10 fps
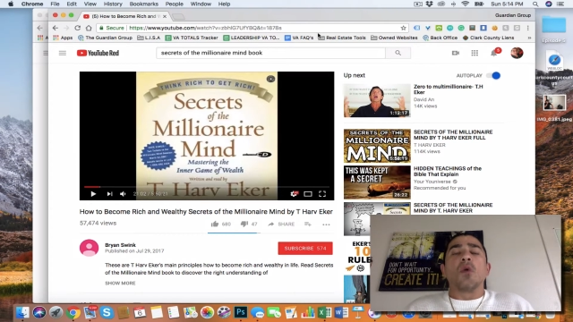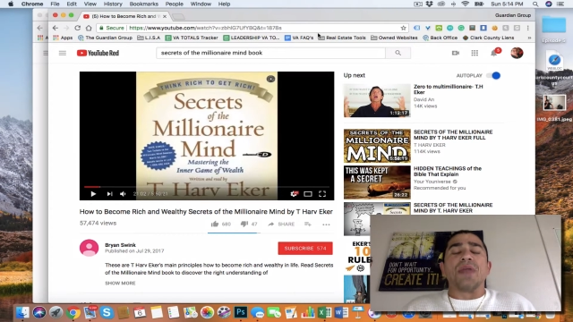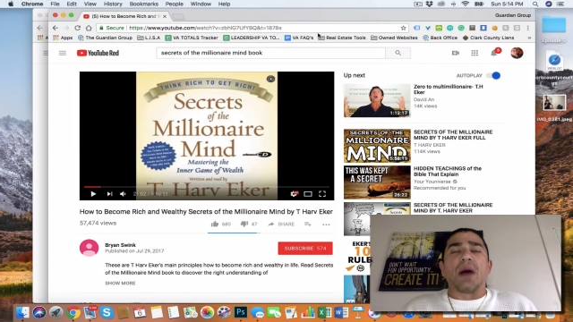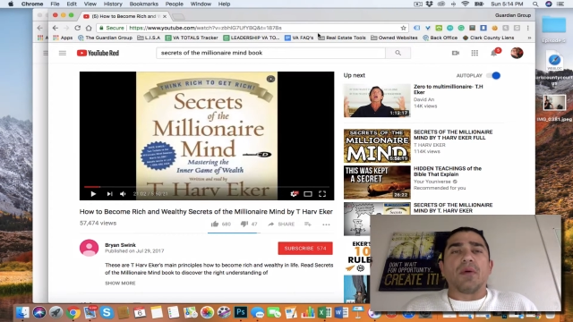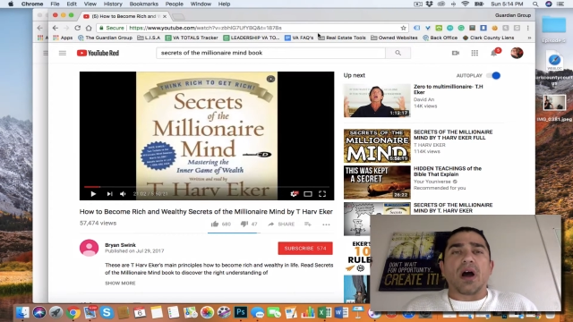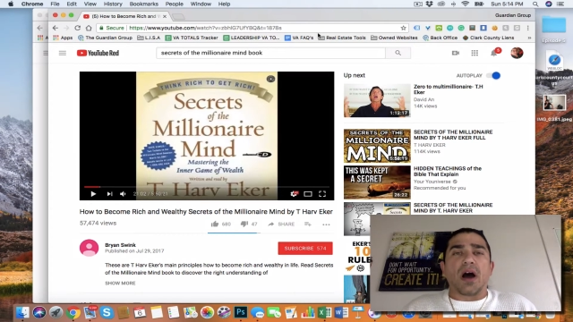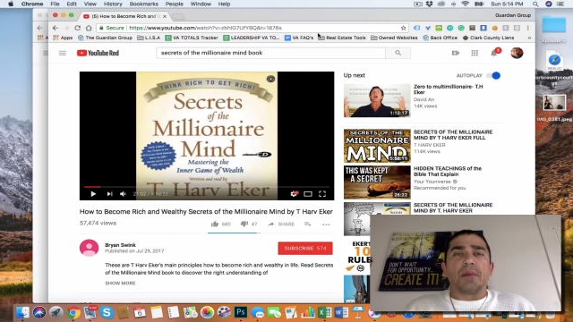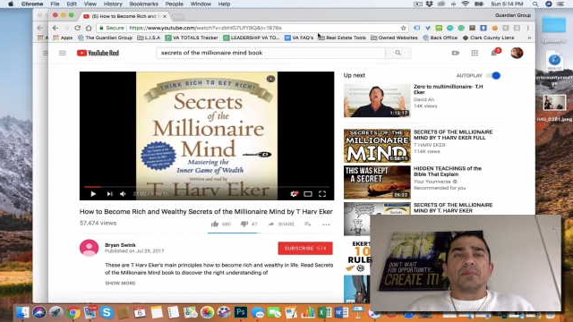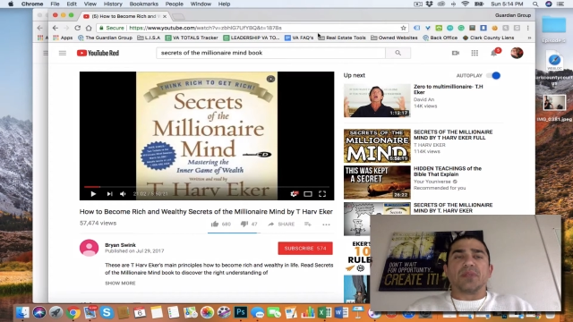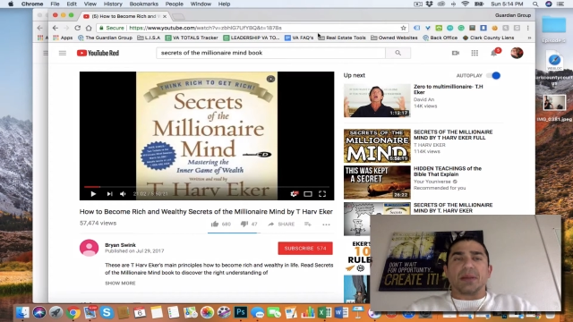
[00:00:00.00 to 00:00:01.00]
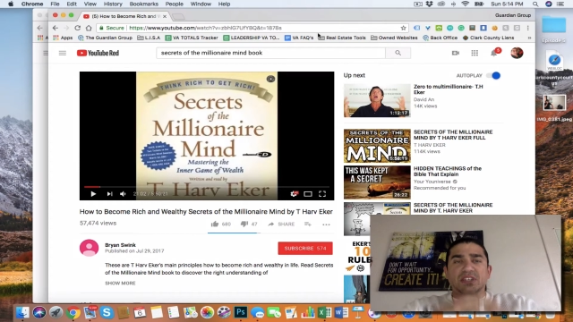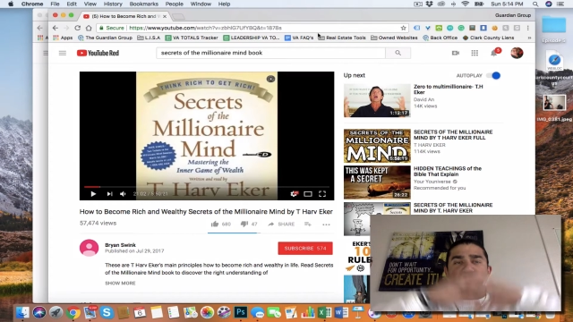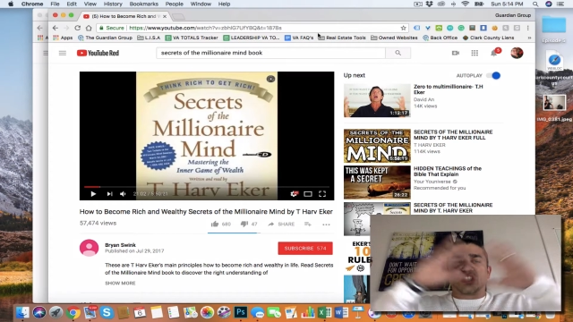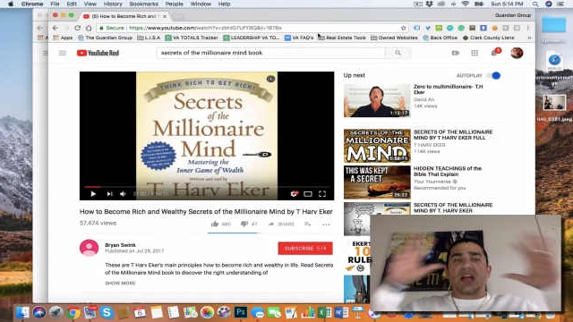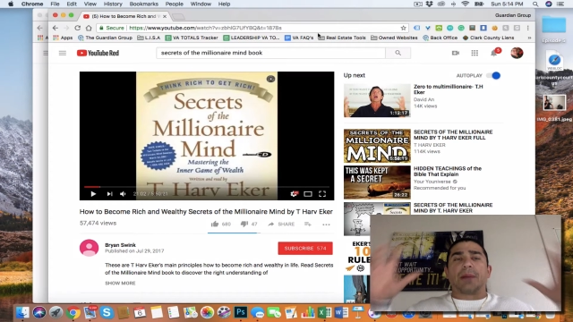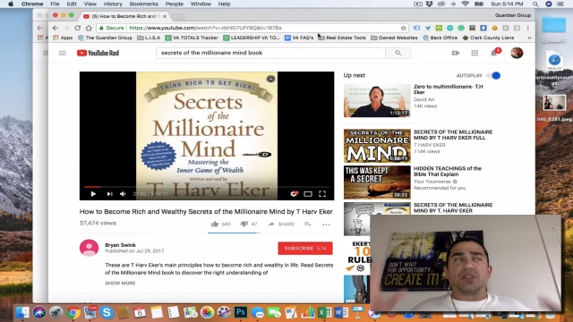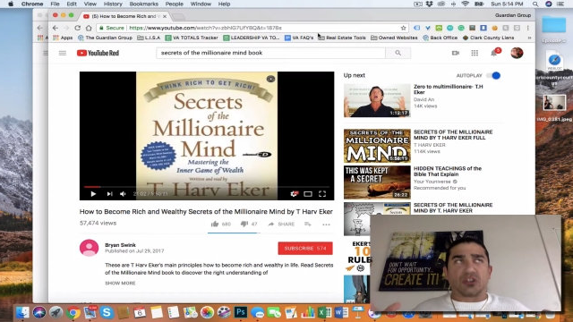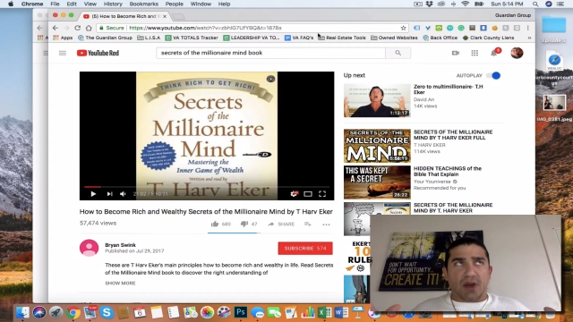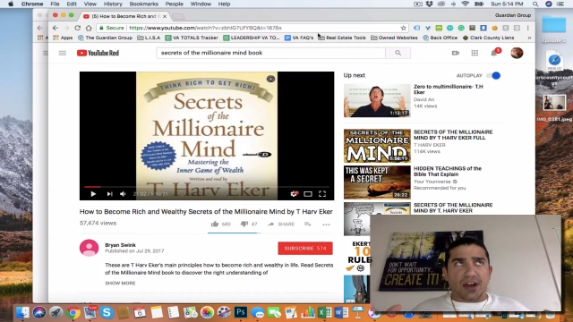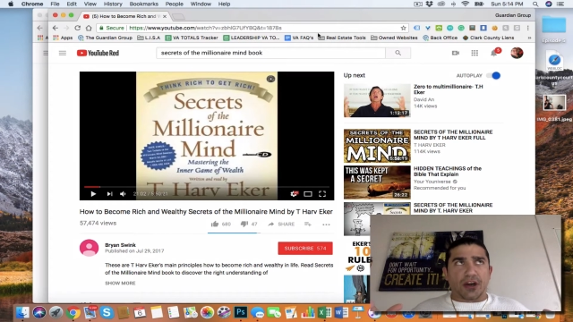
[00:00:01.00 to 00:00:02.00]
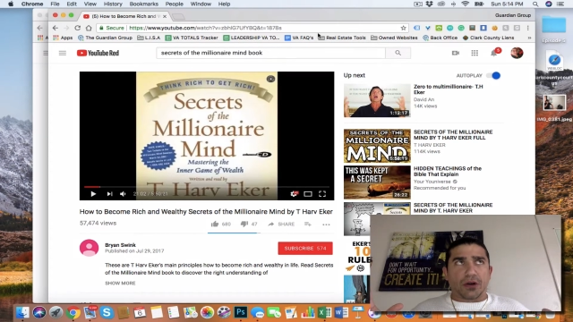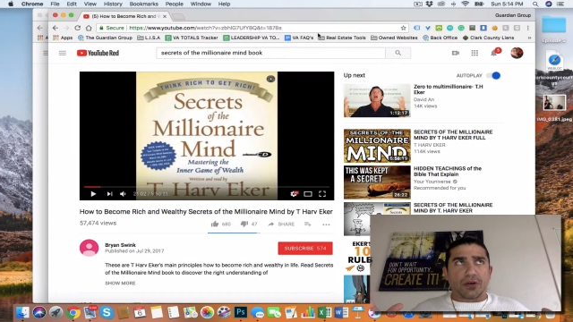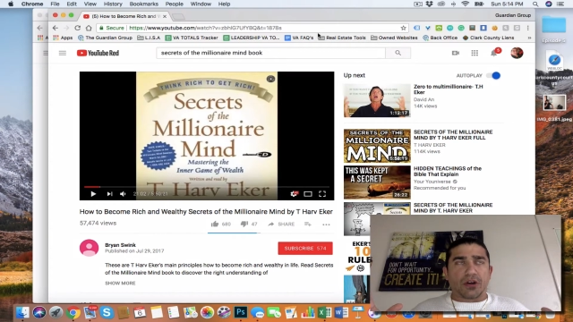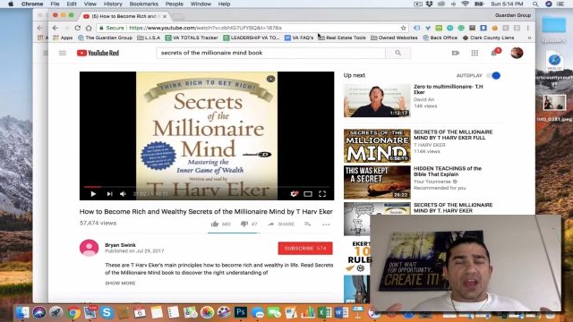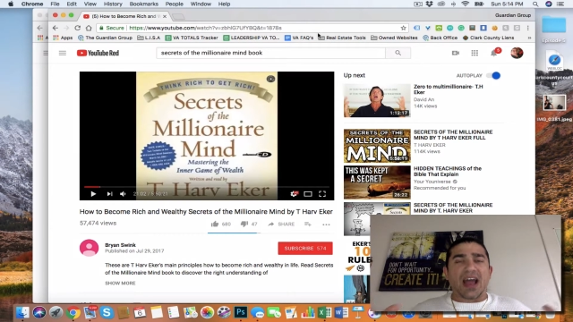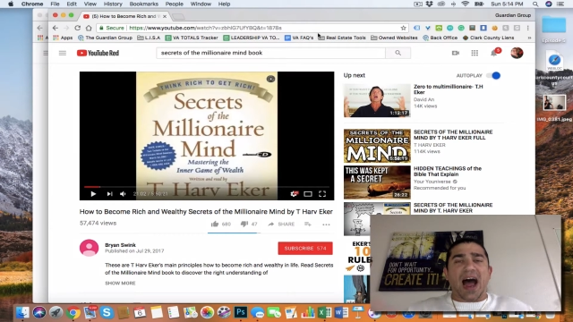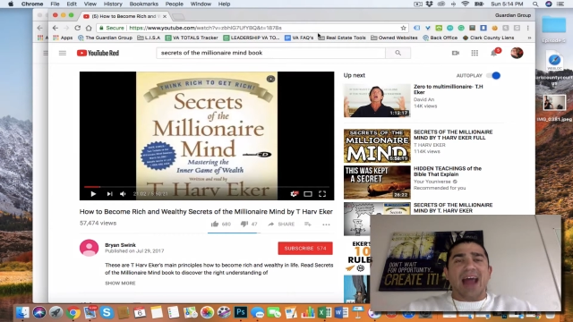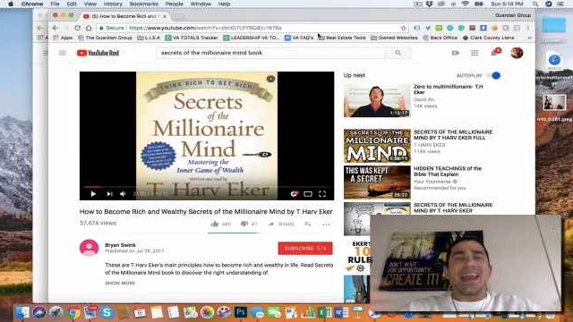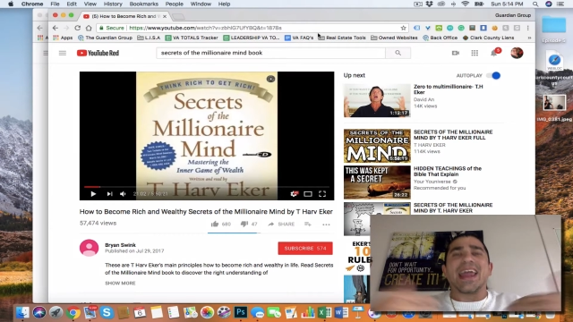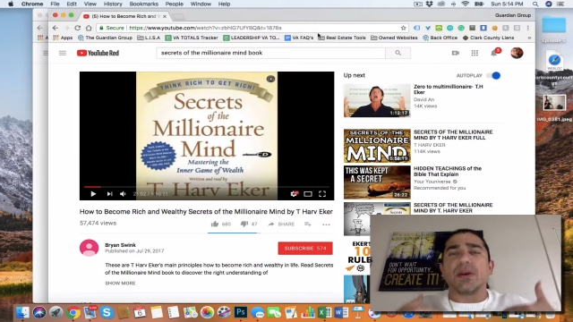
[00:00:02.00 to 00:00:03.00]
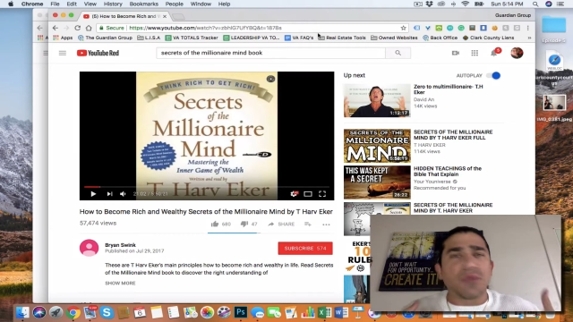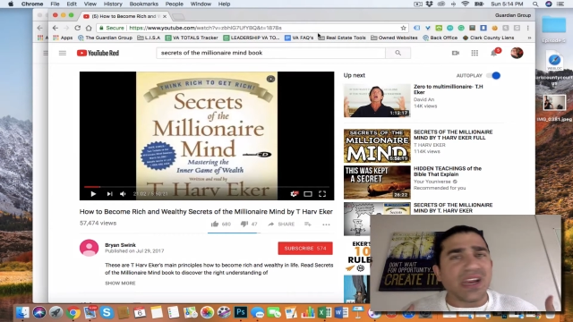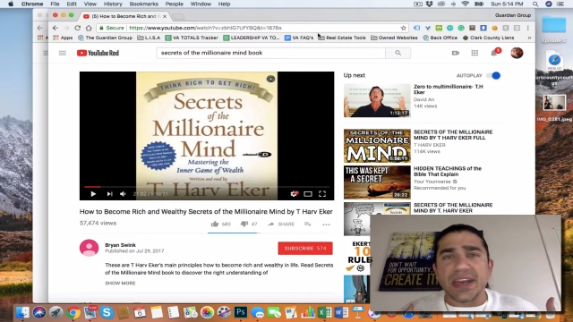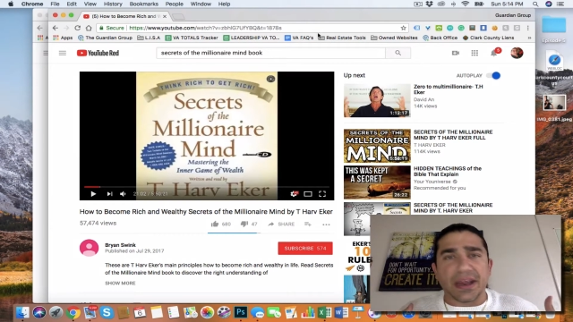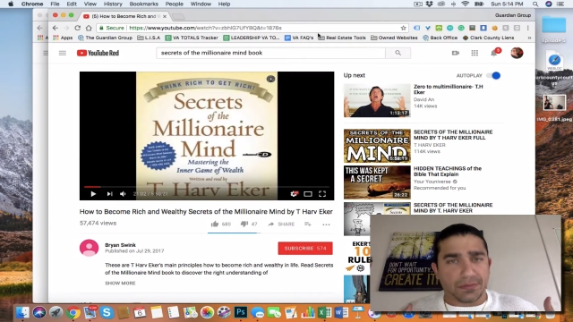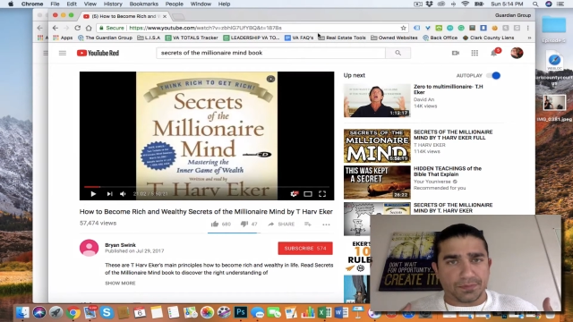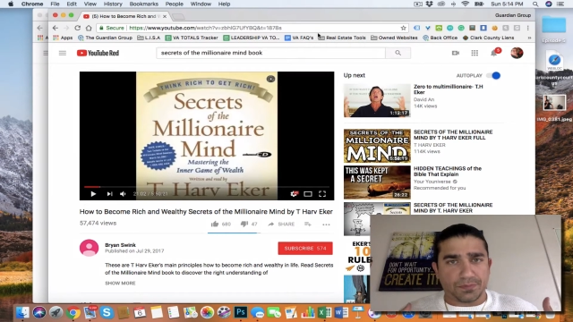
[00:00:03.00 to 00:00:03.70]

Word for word: Now, um, let me just stop this right here. Okay, I hate reading.